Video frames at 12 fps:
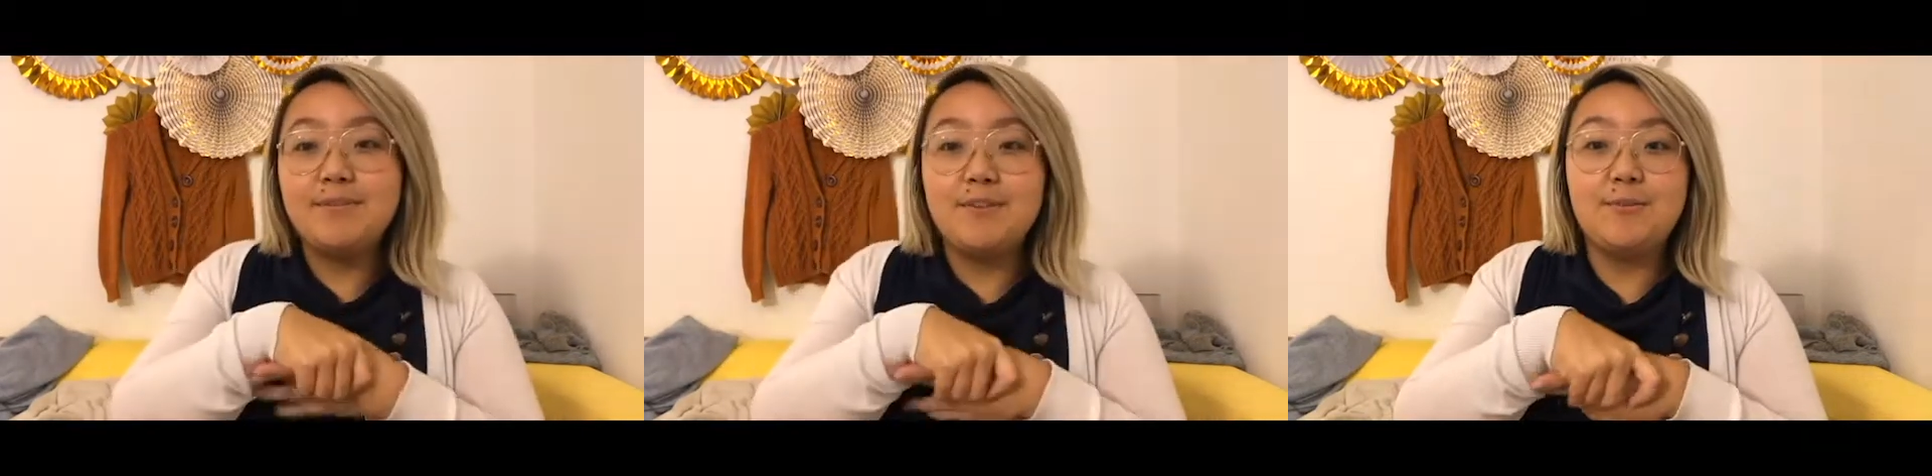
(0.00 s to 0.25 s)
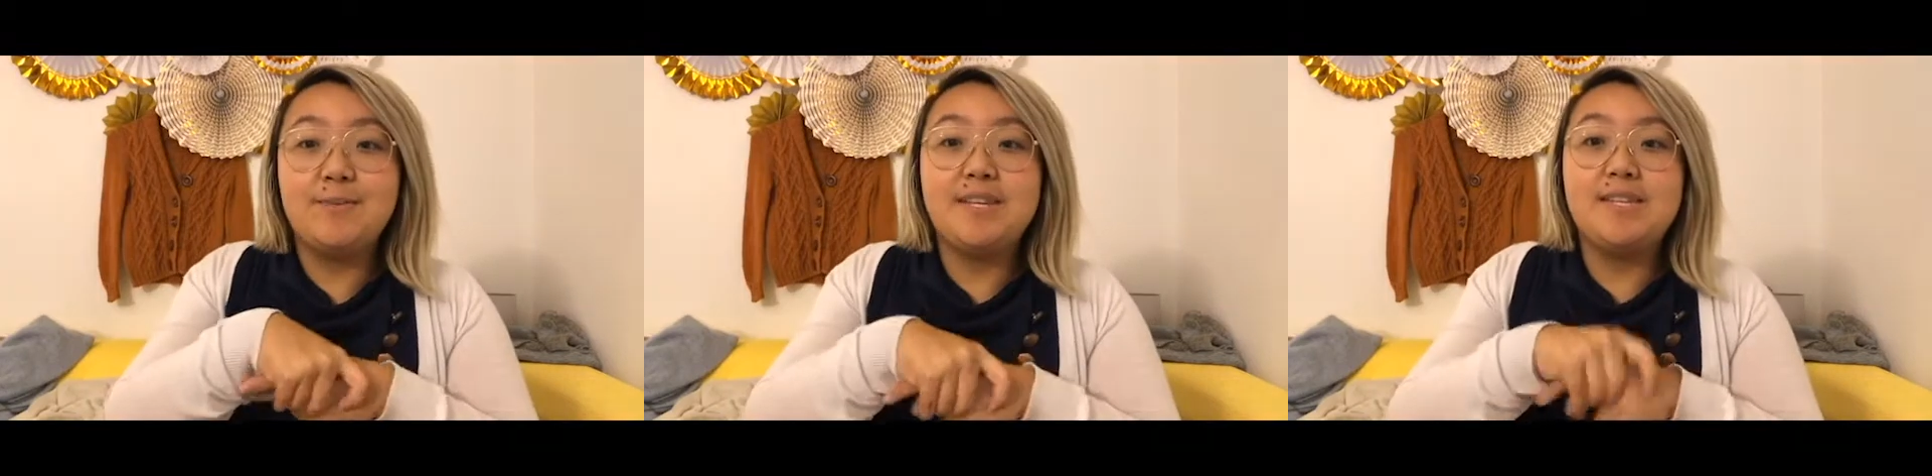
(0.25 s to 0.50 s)

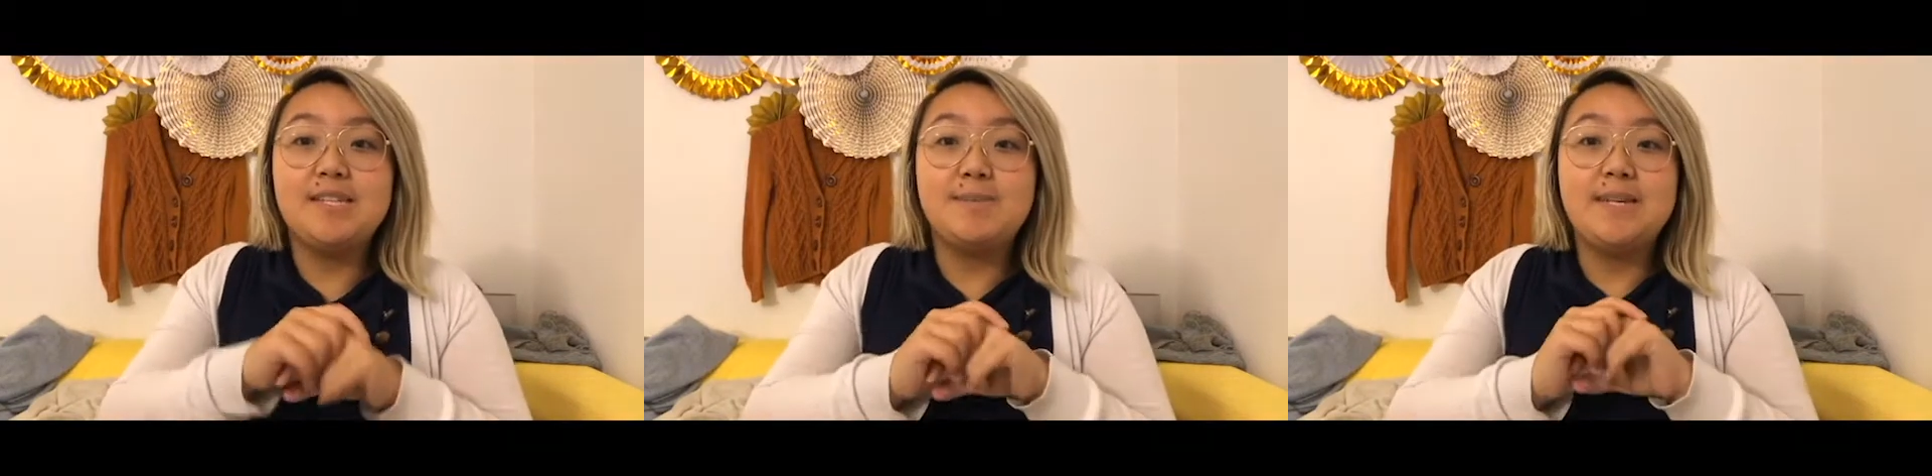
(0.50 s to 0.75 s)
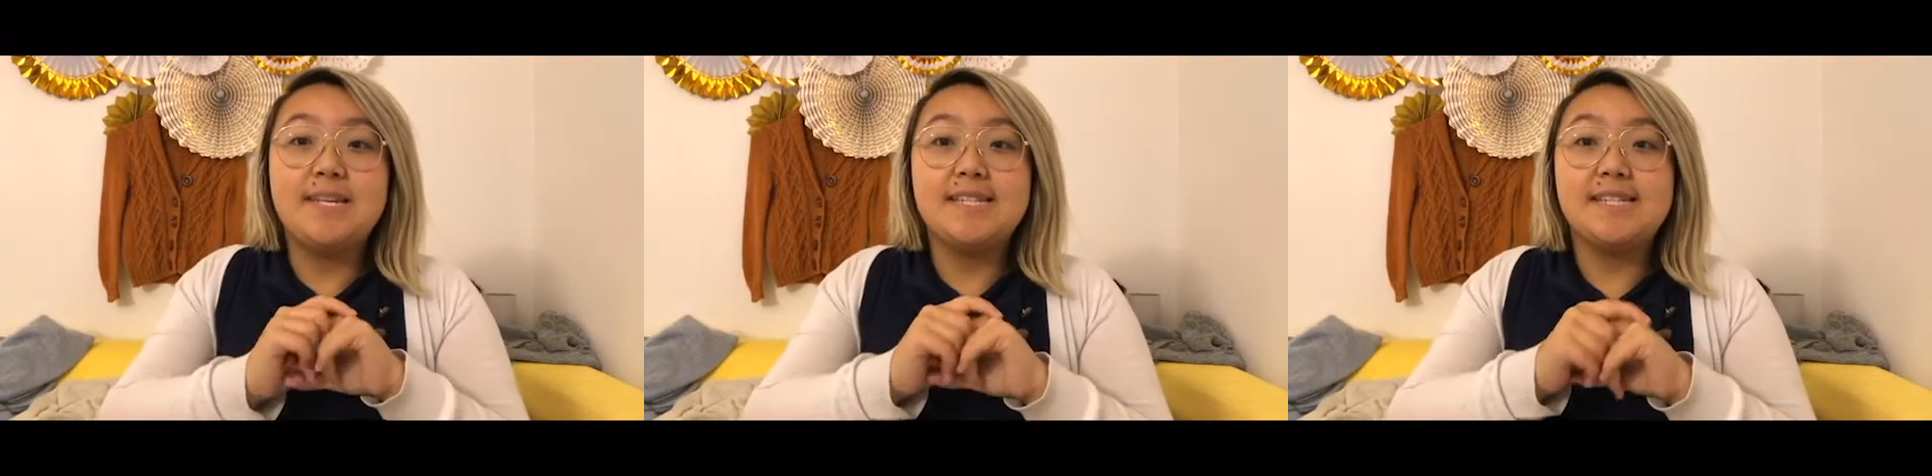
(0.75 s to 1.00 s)
filming is
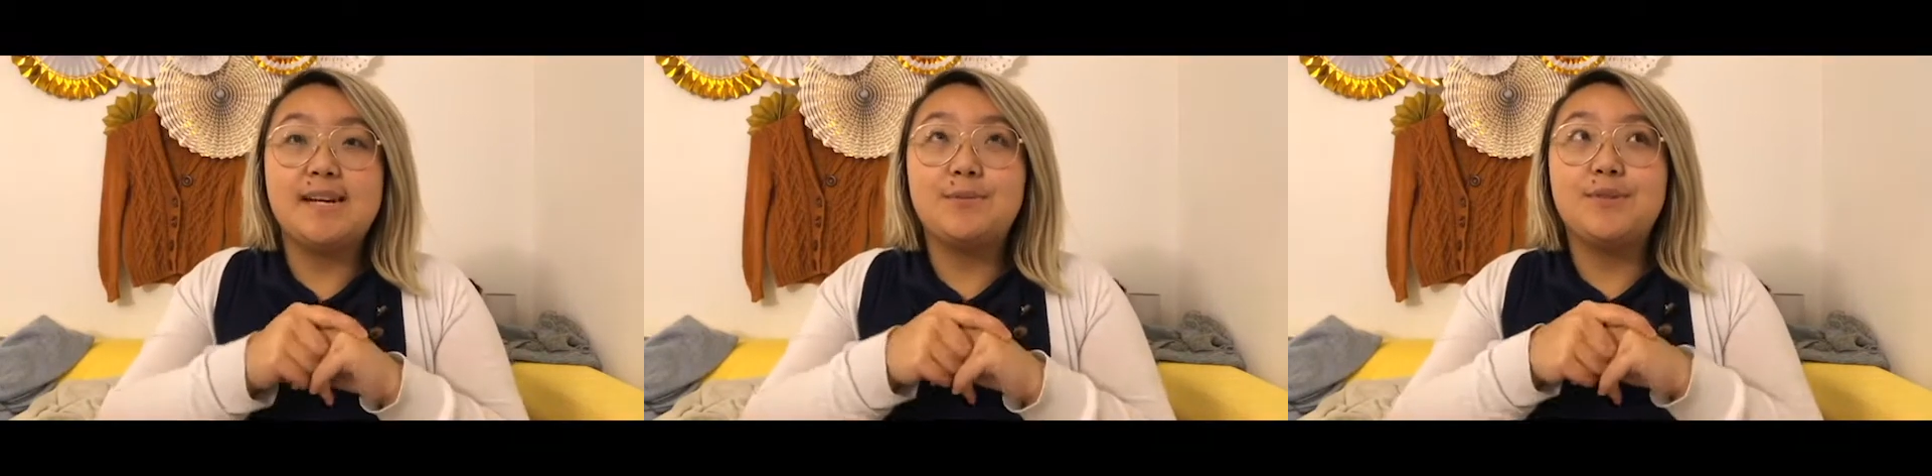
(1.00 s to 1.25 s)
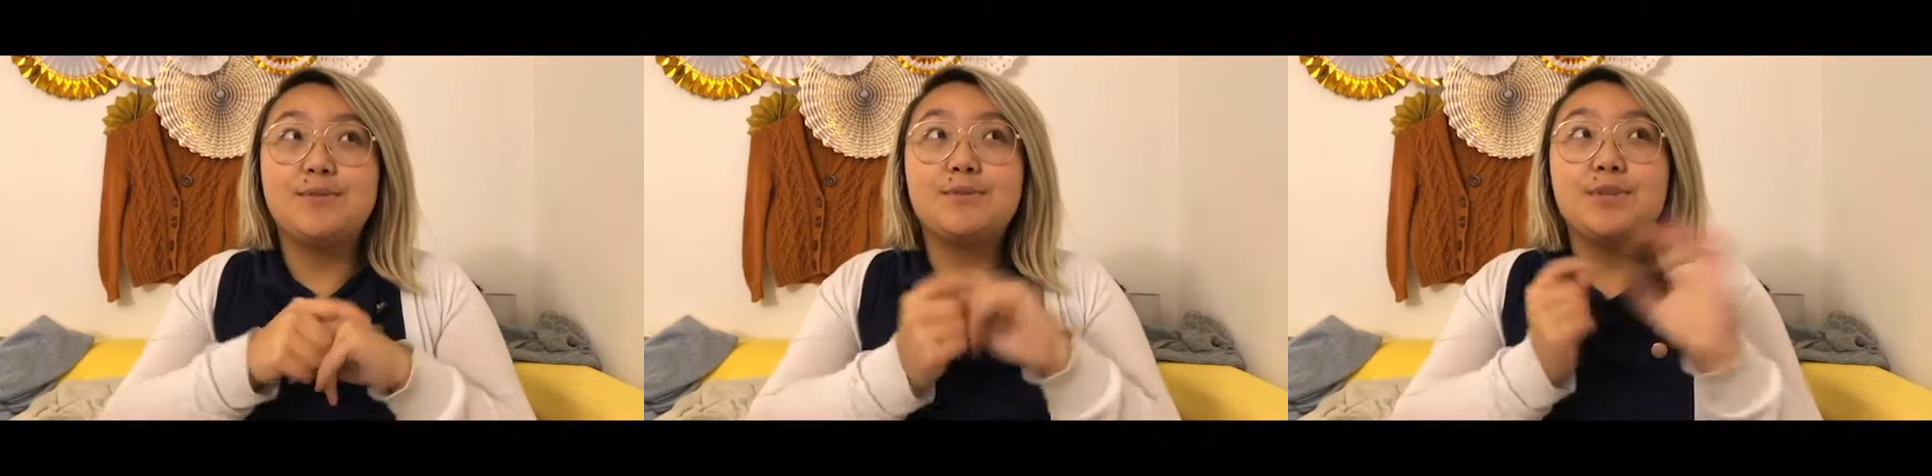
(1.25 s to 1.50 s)
because I
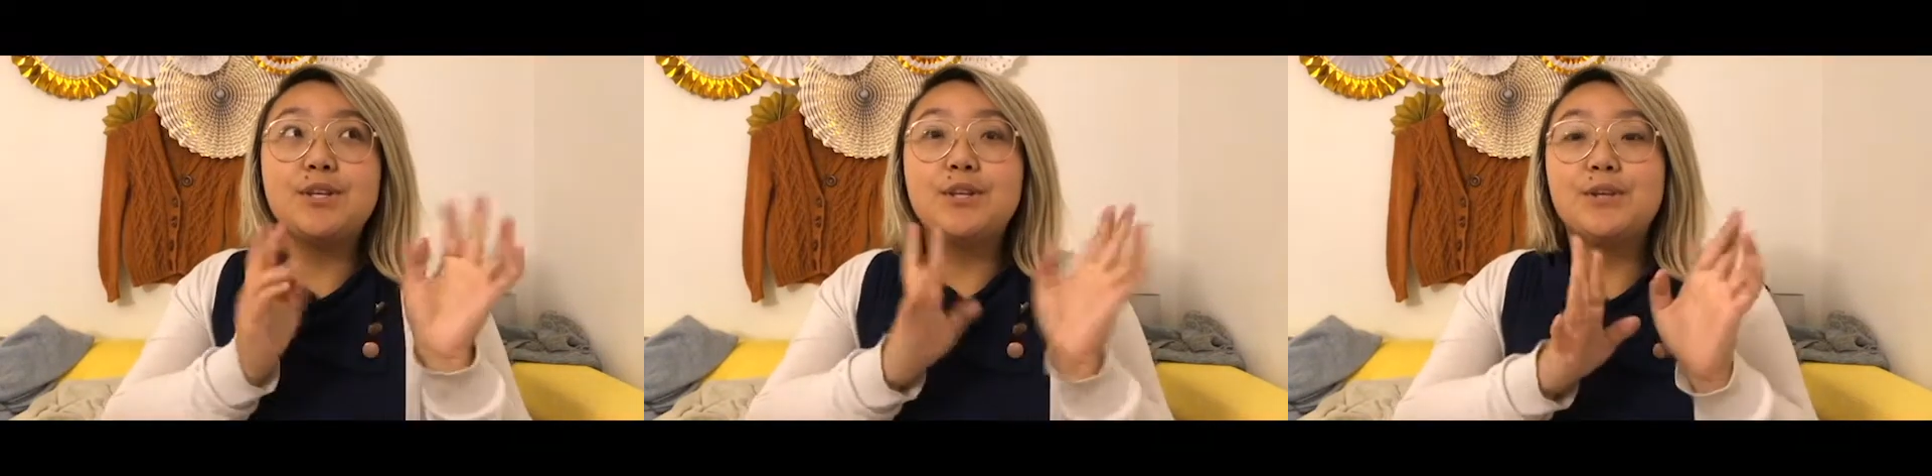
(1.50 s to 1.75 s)
was really